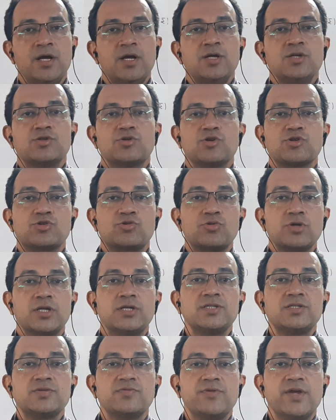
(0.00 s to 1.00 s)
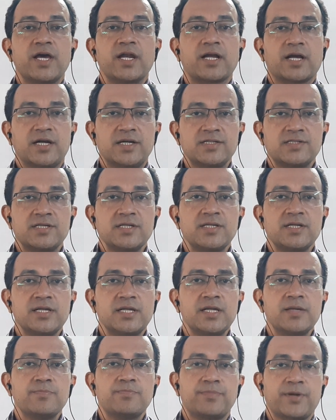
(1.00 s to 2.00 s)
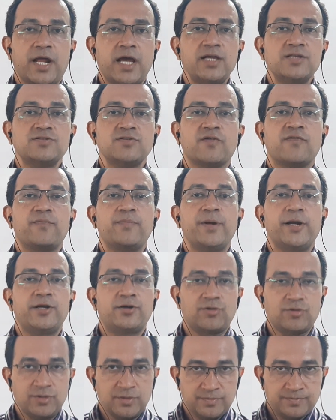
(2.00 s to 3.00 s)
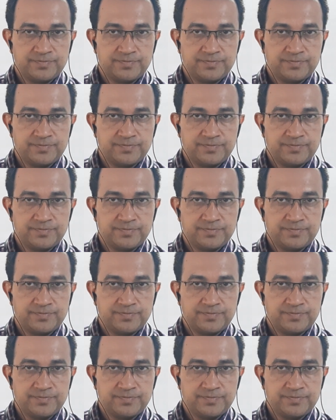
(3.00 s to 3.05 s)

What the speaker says: So students, we are considering price of petrol.